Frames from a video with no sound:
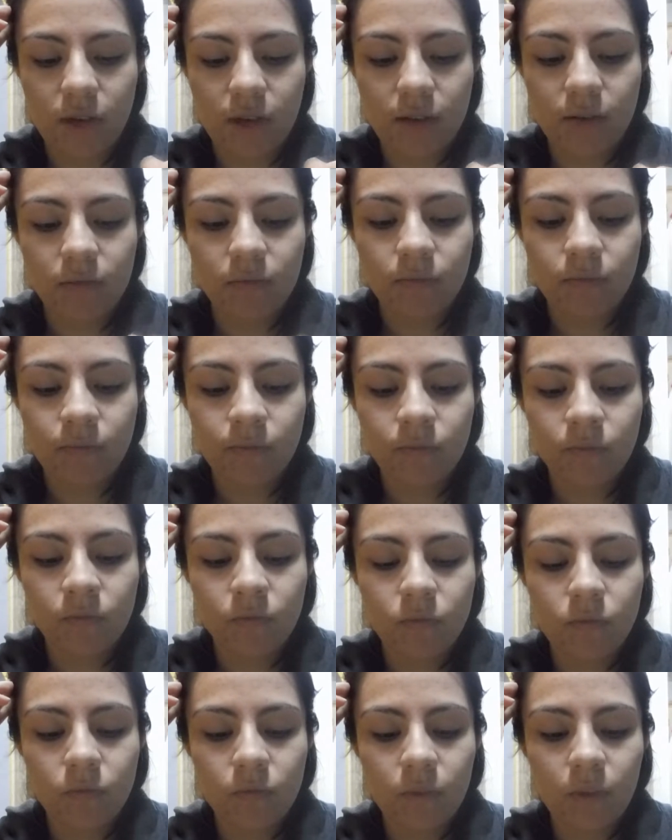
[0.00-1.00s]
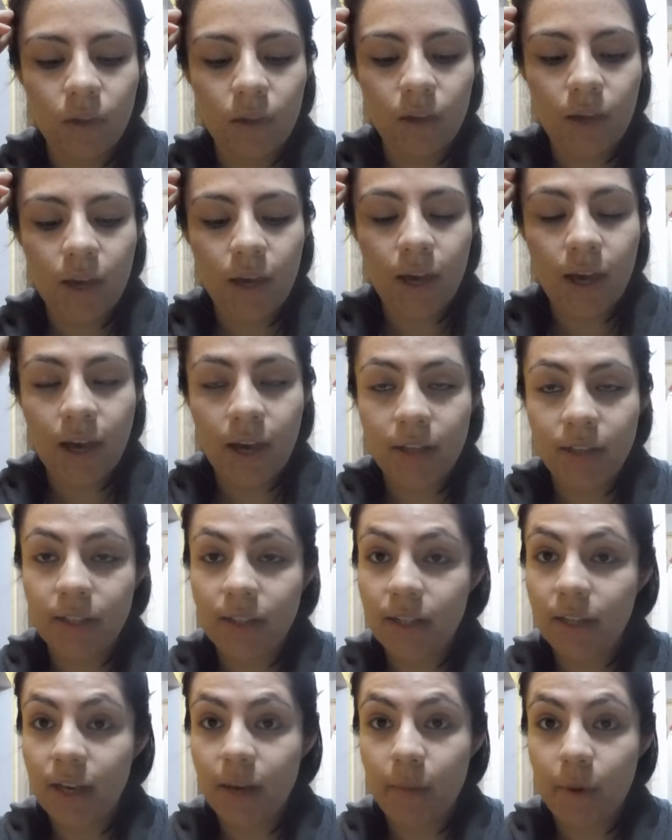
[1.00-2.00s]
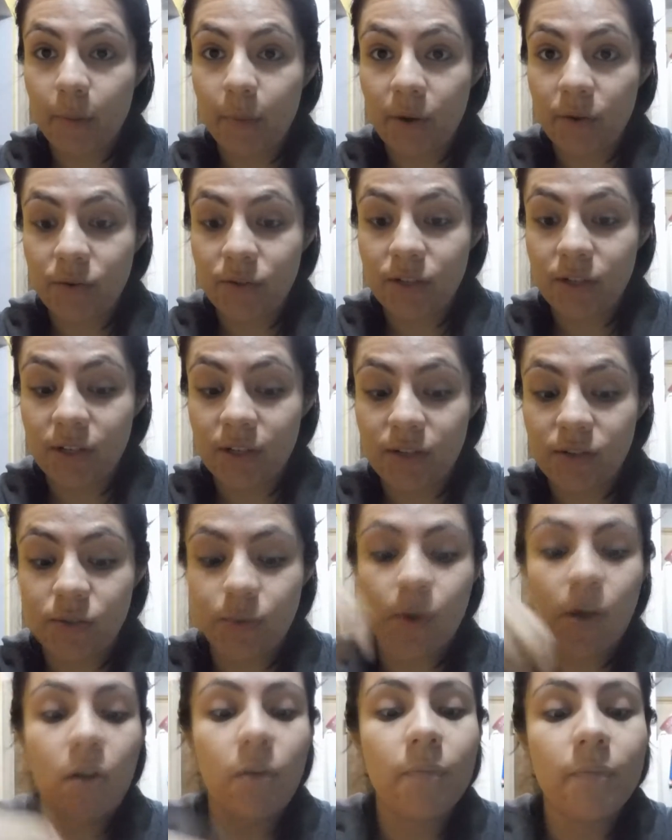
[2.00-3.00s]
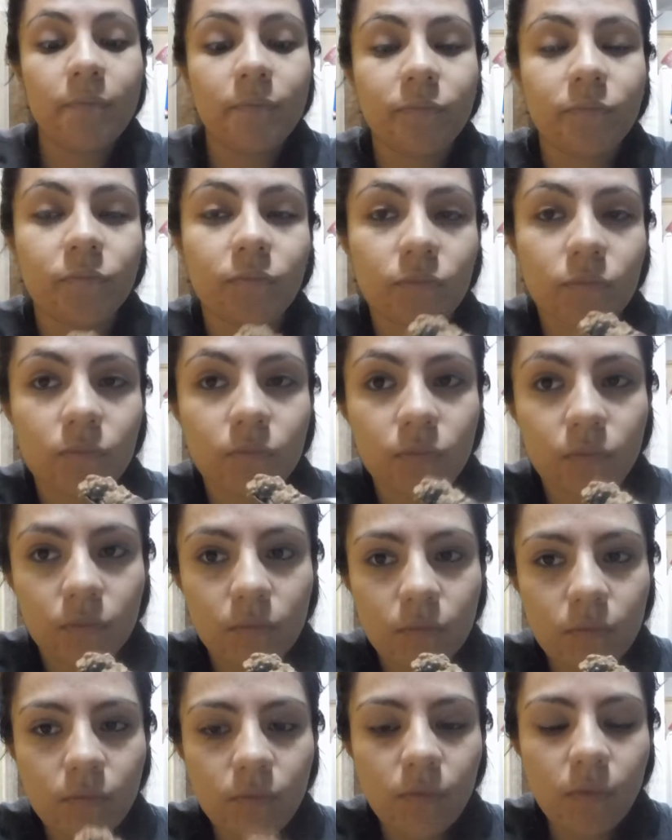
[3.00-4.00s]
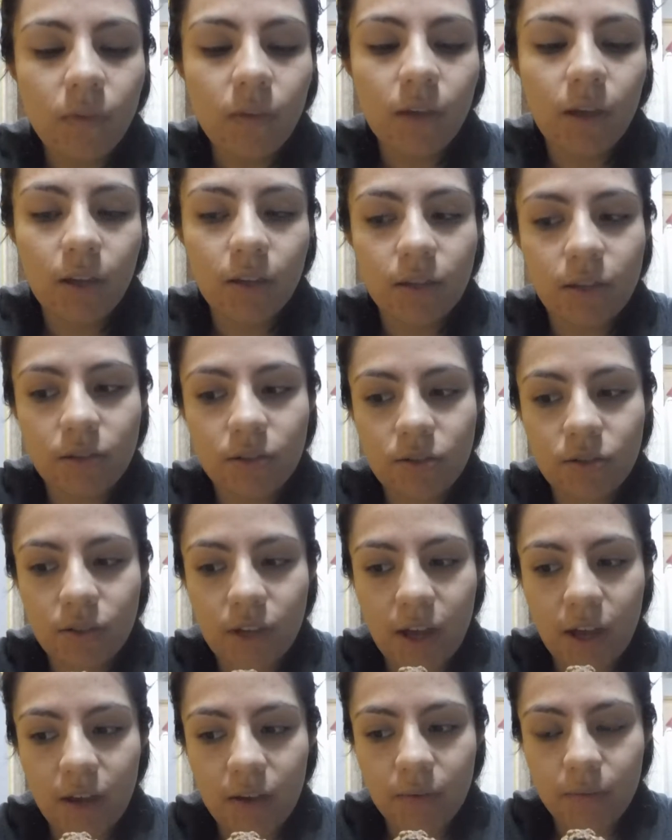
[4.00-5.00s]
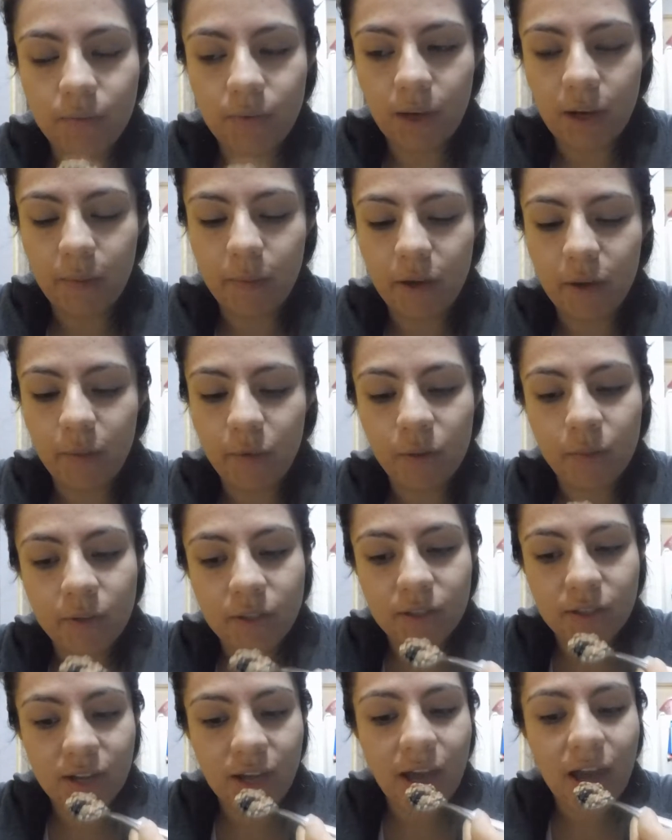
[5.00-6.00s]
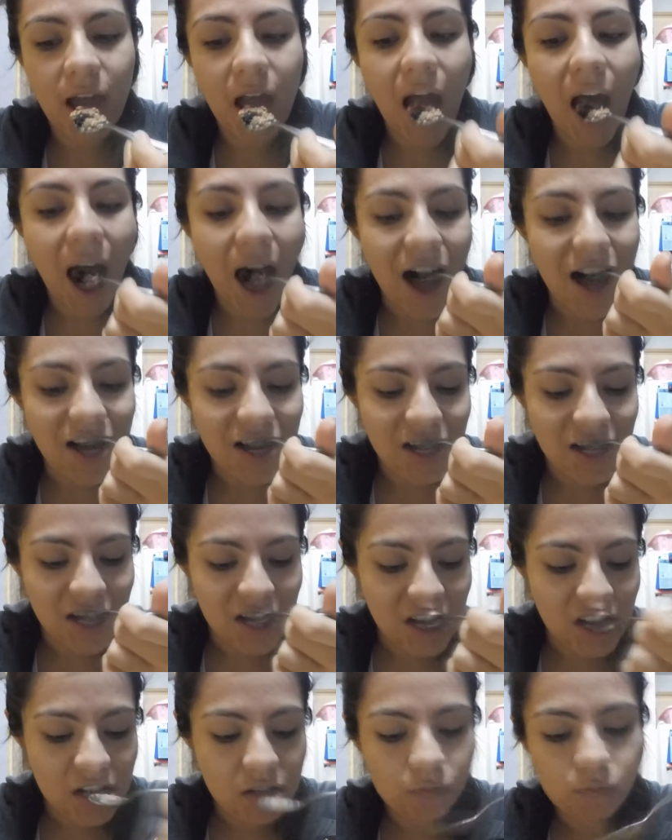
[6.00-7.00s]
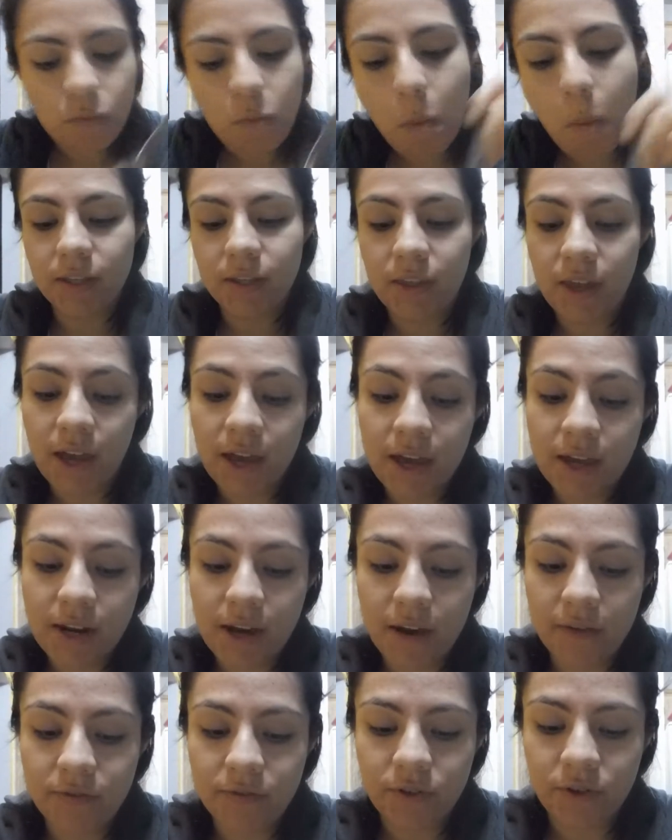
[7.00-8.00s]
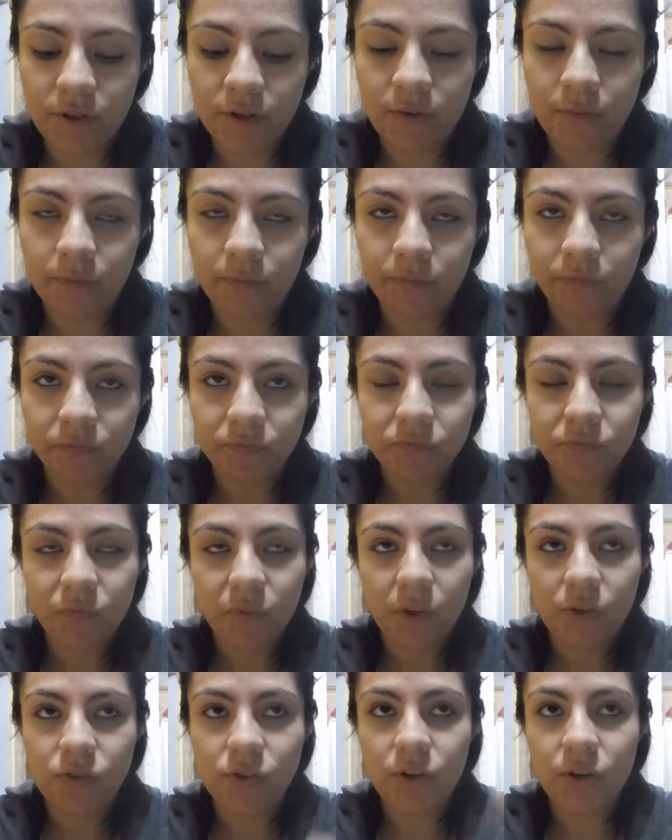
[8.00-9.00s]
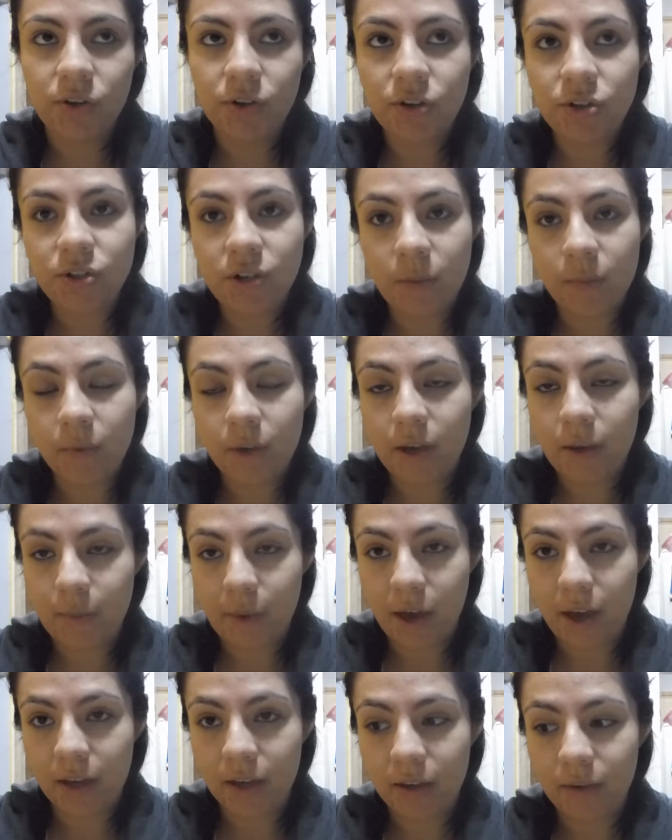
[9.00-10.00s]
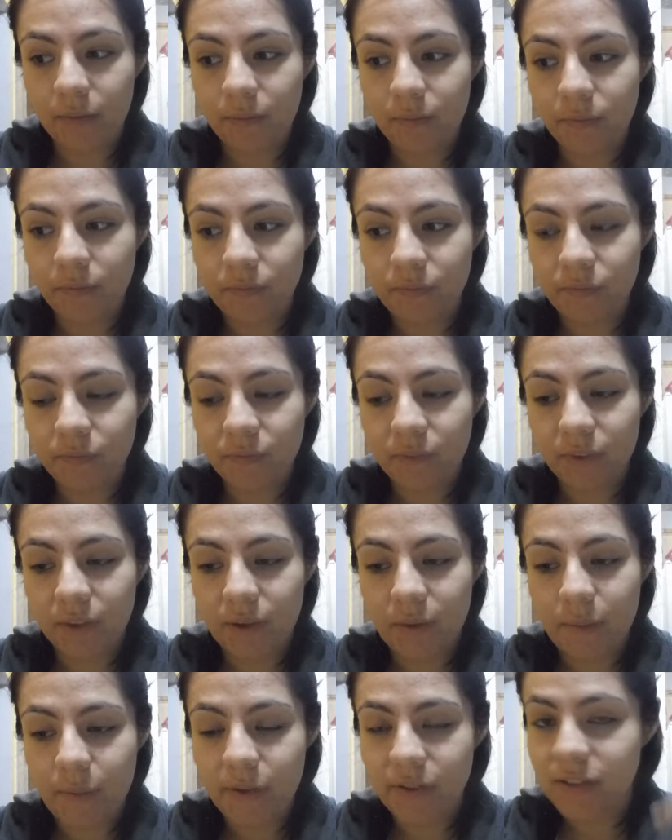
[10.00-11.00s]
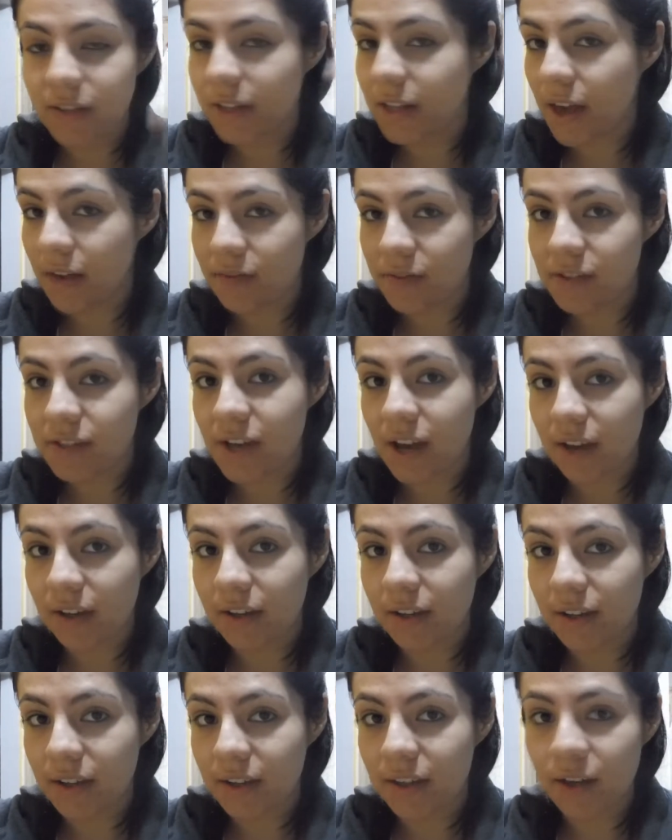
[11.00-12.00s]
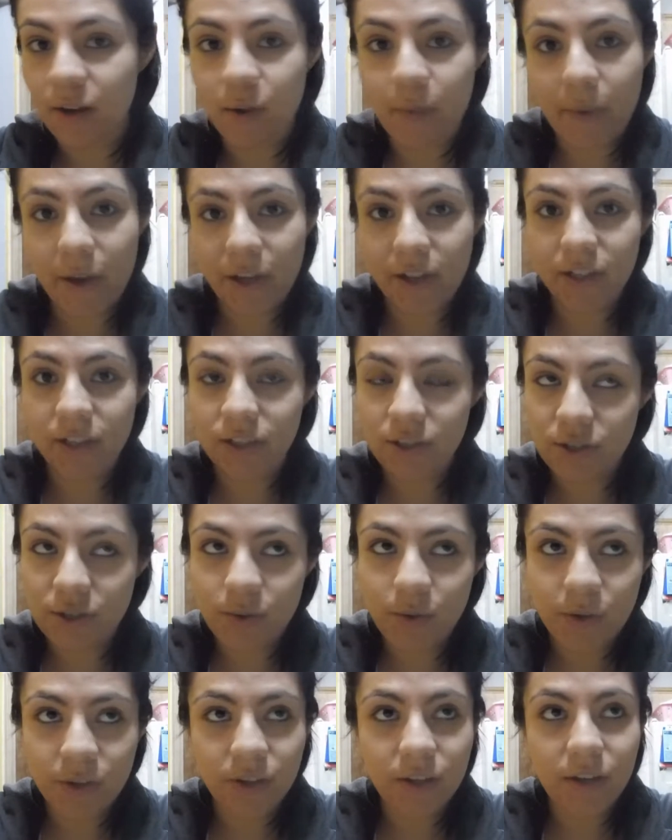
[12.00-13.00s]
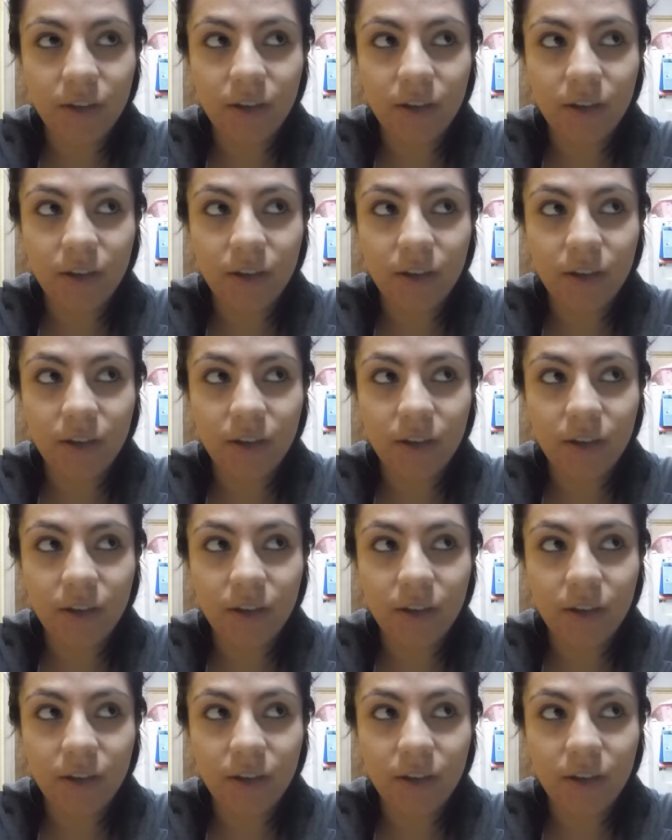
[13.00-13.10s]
yet I need to get my brows done as well I need to do that I have my appointment today then after so I go to the gym, come back, basically have a snack, then go back to